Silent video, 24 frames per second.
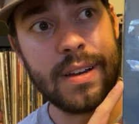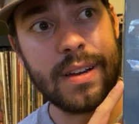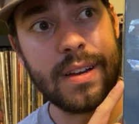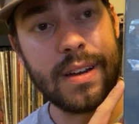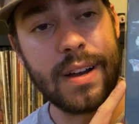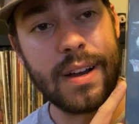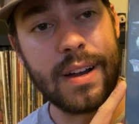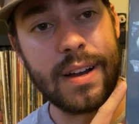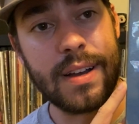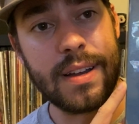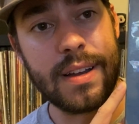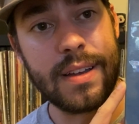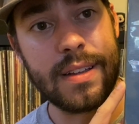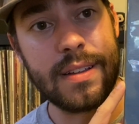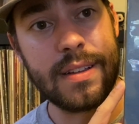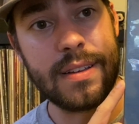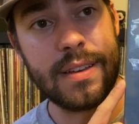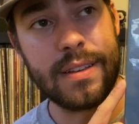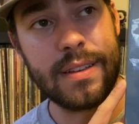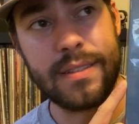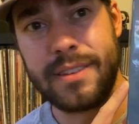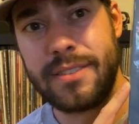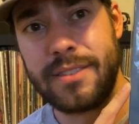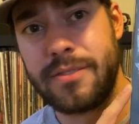
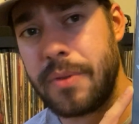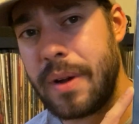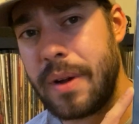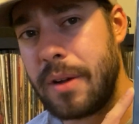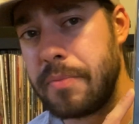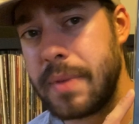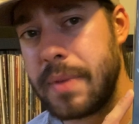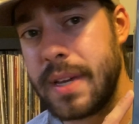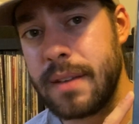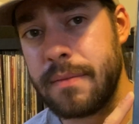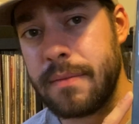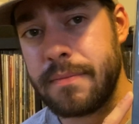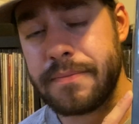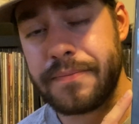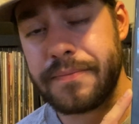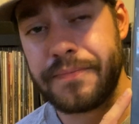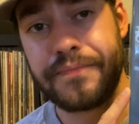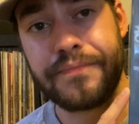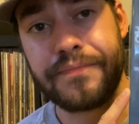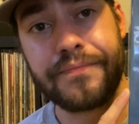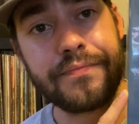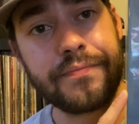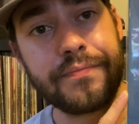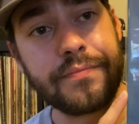At least around me.
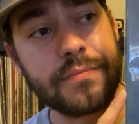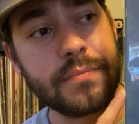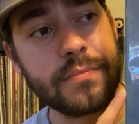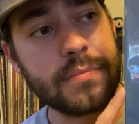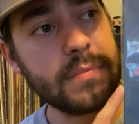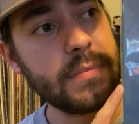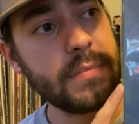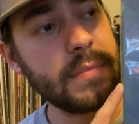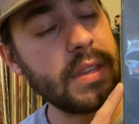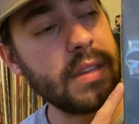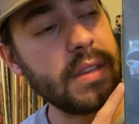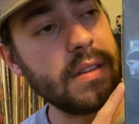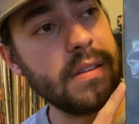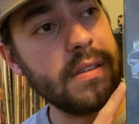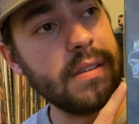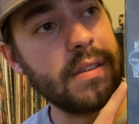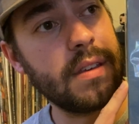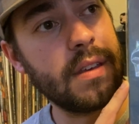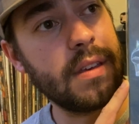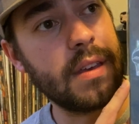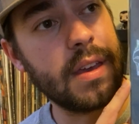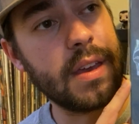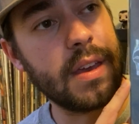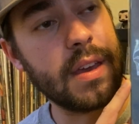
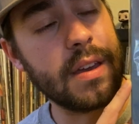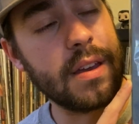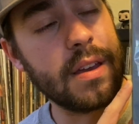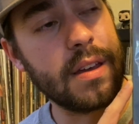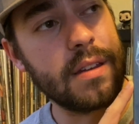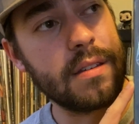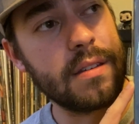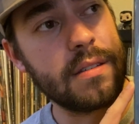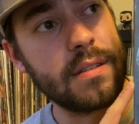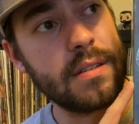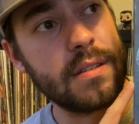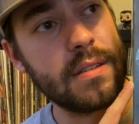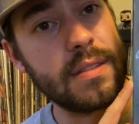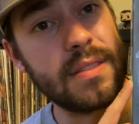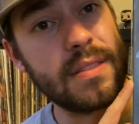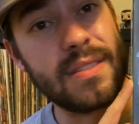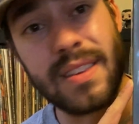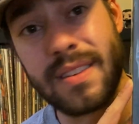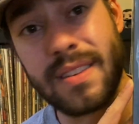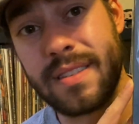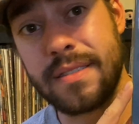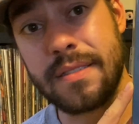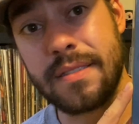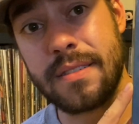And
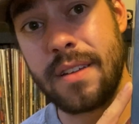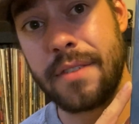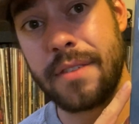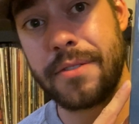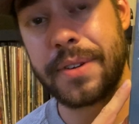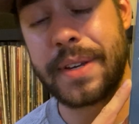this is another